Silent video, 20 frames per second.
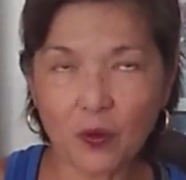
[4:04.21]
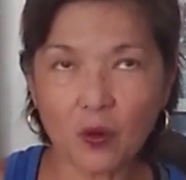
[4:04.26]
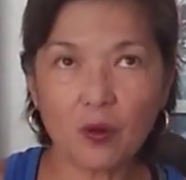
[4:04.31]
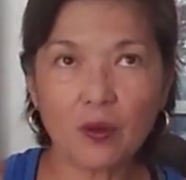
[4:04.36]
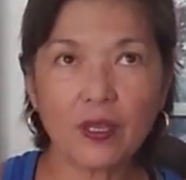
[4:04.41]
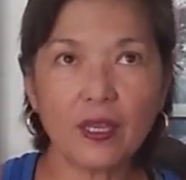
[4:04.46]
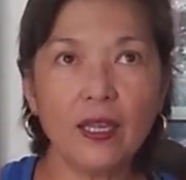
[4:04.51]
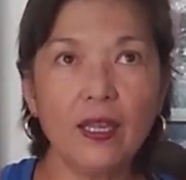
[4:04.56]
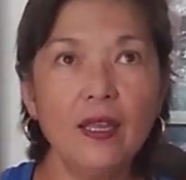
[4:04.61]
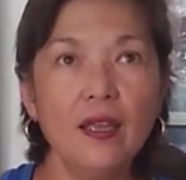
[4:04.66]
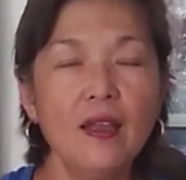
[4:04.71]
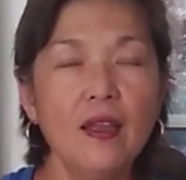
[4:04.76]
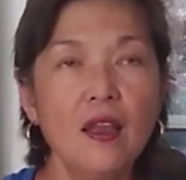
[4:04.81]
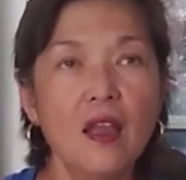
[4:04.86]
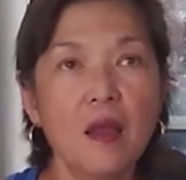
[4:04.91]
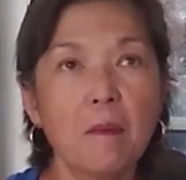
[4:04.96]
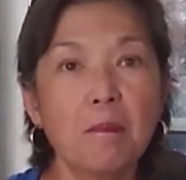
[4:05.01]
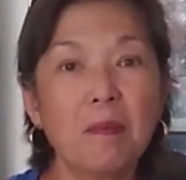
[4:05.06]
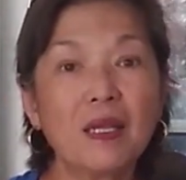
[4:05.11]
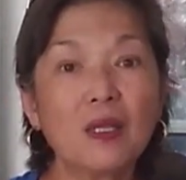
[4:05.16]
Okay,
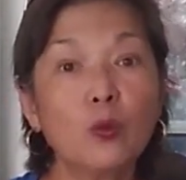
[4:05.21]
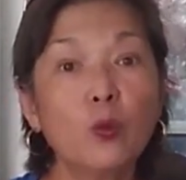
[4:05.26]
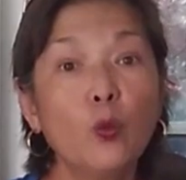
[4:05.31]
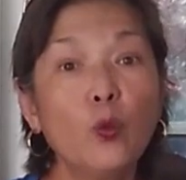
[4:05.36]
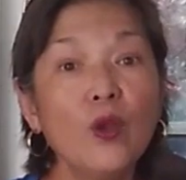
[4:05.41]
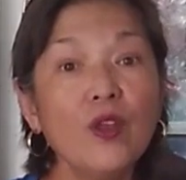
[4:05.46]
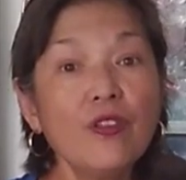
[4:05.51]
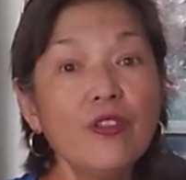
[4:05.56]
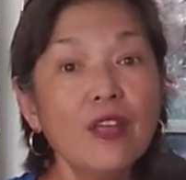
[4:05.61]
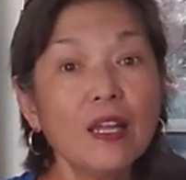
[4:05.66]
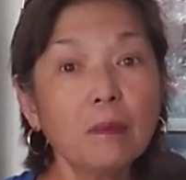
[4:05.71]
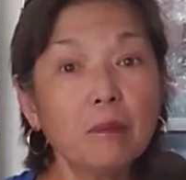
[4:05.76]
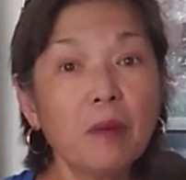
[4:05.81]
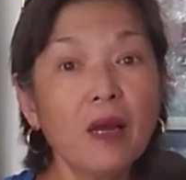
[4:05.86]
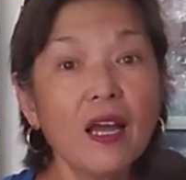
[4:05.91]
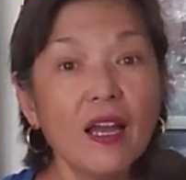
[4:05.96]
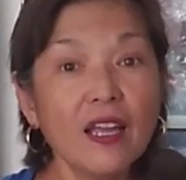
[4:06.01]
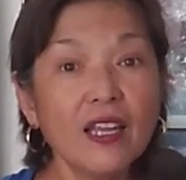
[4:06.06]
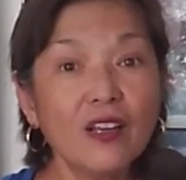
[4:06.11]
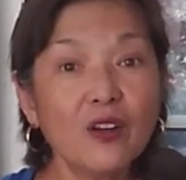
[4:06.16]
but with that
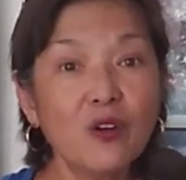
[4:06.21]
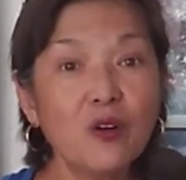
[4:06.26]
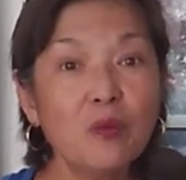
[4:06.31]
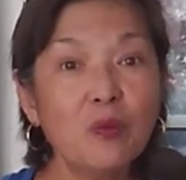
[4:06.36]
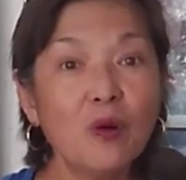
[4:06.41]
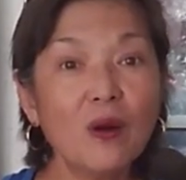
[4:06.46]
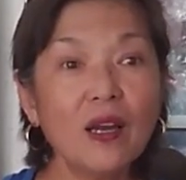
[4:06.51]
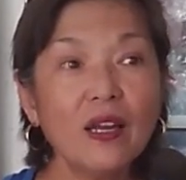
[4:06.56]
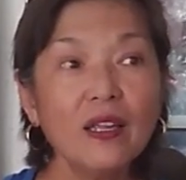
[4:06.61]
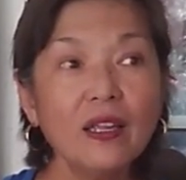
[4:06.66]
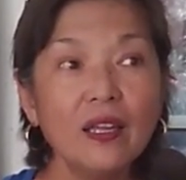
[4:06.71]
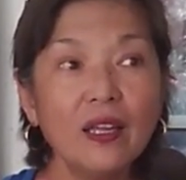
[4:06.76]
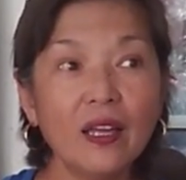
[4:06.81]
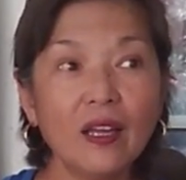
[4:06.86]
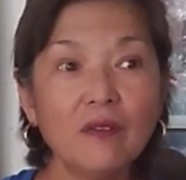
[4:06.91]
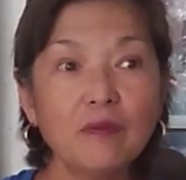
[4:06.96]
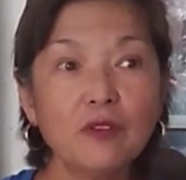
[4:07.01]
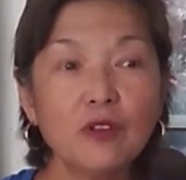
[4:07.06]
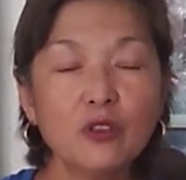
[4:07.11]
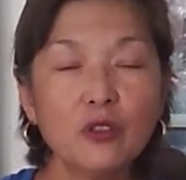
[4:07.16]
Bahay Kubo, I
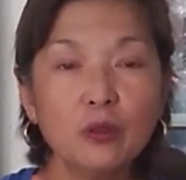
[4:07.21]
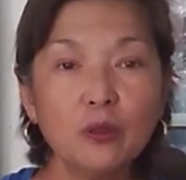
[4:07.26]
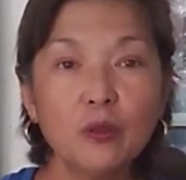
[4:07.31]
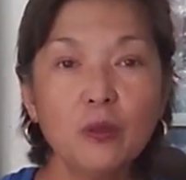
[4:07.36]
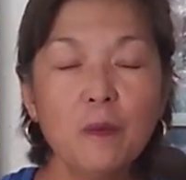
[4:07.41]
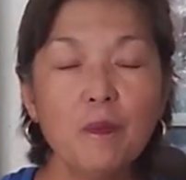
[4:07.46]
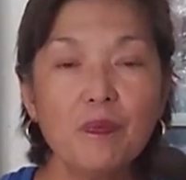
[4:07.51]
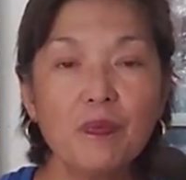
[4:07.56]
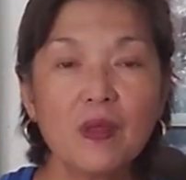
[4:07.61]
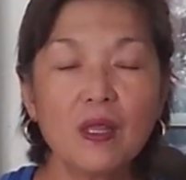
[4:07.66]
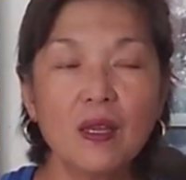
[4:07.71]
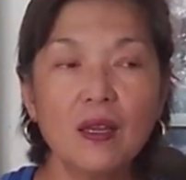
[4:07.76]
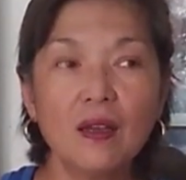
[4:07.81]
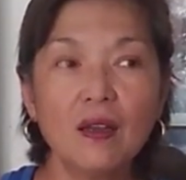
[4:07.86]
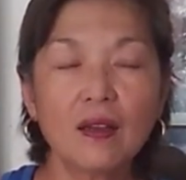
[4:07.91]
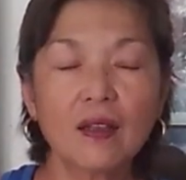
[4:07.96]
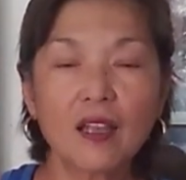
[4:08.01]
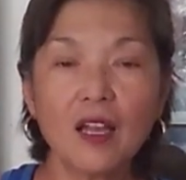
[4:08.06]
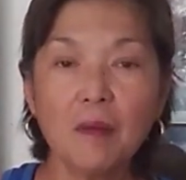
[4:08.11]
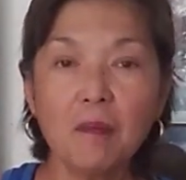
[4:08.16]
have to
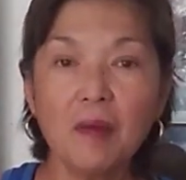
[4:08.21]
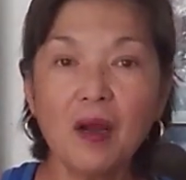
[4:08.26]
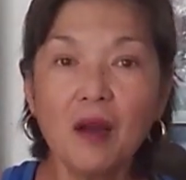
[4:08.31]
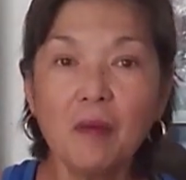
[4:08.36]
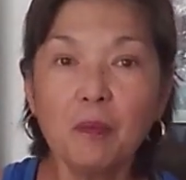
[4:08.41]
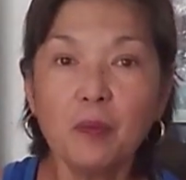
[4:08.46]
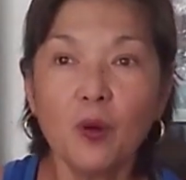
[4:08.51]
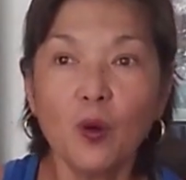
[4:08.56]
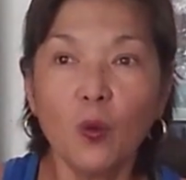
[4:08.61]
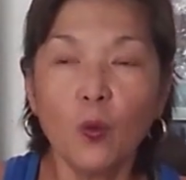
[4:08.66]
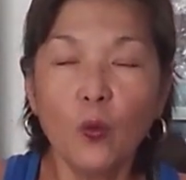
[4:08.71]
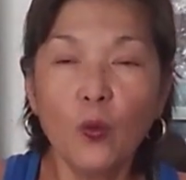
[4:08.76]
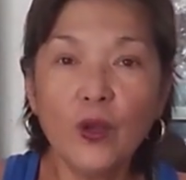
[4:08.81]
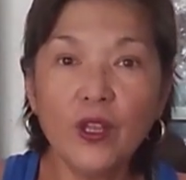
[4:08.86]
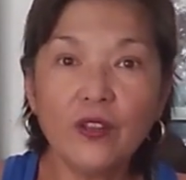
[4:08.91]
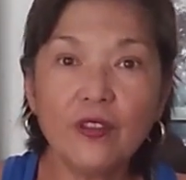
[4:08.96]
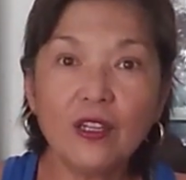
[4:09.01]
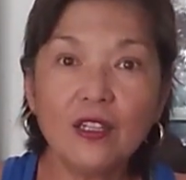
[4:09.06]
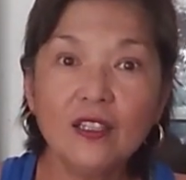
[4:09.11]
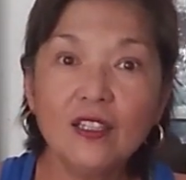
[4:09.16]
come up
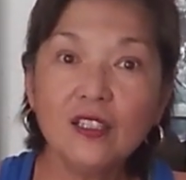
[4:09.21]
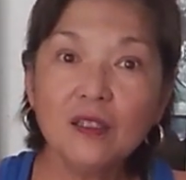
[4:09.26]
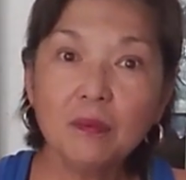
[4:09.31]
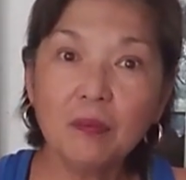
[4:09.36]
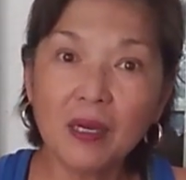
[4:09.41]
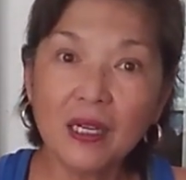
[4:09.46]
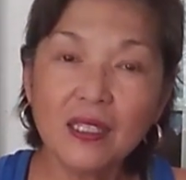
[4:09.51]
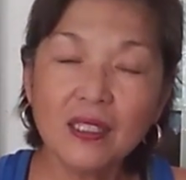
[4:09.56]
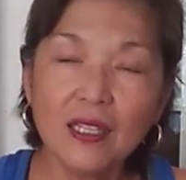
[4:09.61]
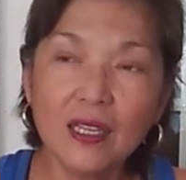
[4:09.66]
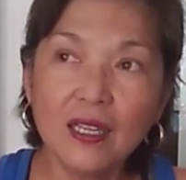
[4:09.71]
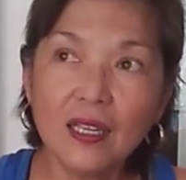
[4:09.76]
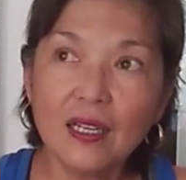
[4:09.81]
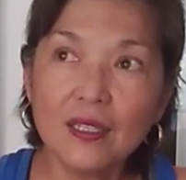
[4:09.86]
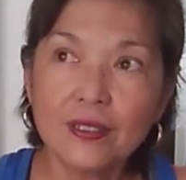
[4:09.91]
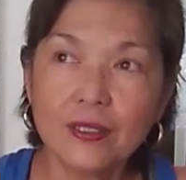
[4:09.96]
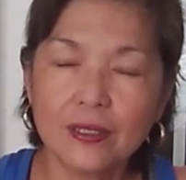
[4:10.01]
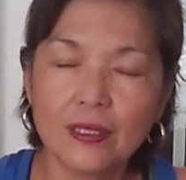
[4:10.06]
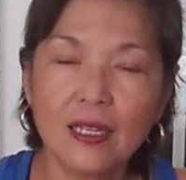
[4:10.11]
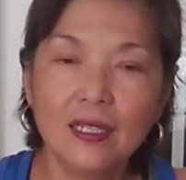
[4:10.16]
with a little money
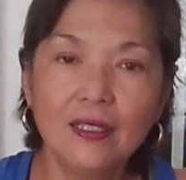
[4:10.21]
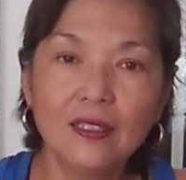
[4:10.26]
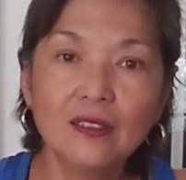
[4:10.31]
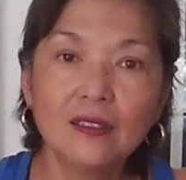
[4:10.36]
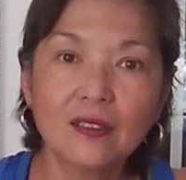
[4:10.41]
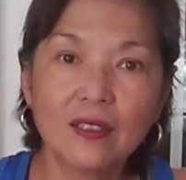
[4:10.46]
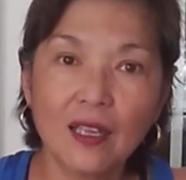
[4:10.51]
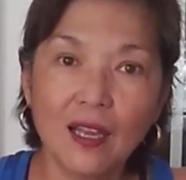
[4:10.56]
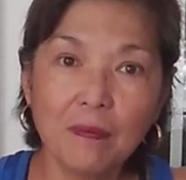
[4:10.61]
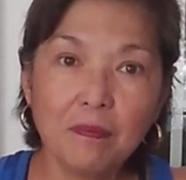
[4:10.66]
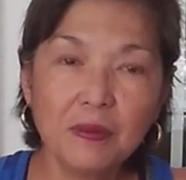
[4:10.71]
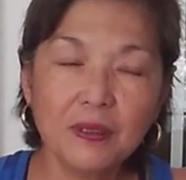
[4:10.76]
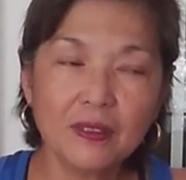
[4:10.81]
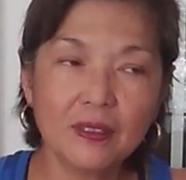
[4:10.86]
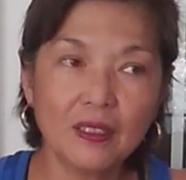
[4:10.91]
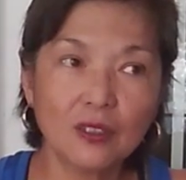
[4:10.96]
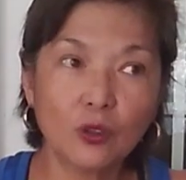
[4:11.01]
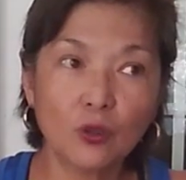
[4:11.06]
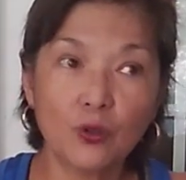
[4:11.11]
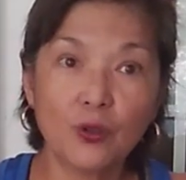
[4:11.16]
as a little
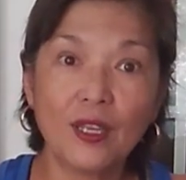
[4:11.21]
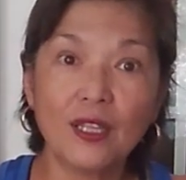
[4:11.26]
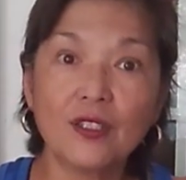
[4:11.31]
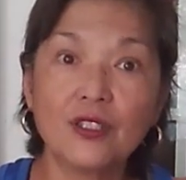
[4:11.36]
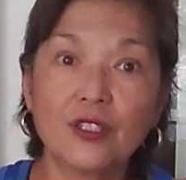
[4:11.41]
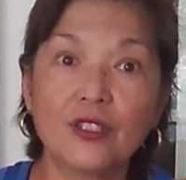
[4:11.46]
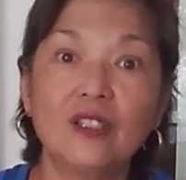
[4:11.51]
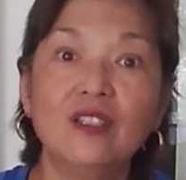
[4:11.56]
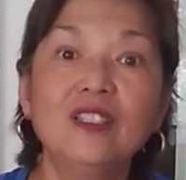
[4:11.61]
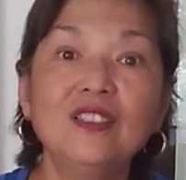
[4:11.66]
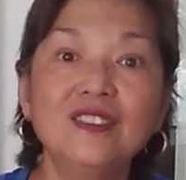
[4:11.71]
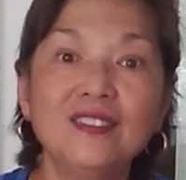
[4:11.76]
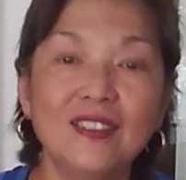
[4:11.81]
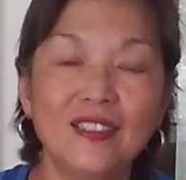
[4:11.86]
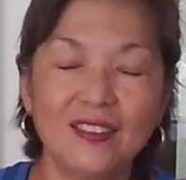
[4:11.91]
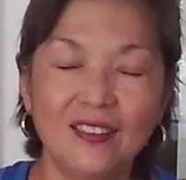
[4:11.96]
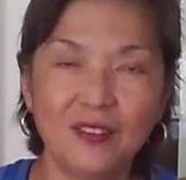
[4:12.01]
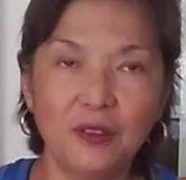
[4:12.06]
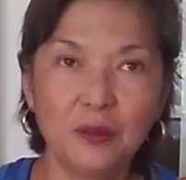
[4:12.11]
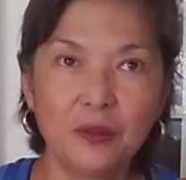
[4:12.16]
capital to get
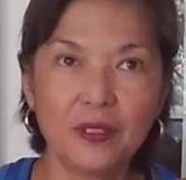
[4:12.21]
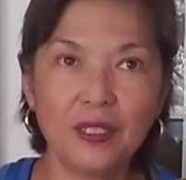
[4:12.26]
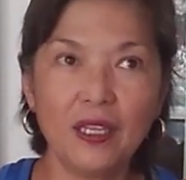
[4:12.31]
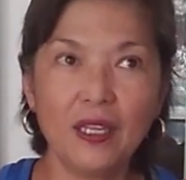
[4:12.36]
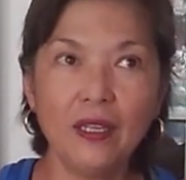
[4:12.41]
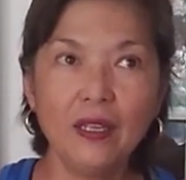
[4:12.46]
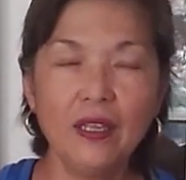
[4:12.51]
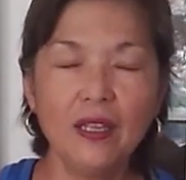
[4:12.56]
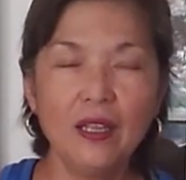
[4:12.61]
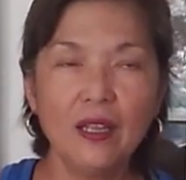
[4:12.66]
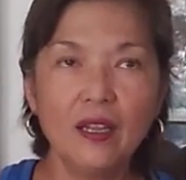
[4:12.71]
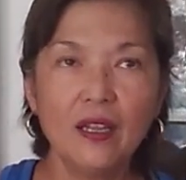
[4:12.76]
started, okay?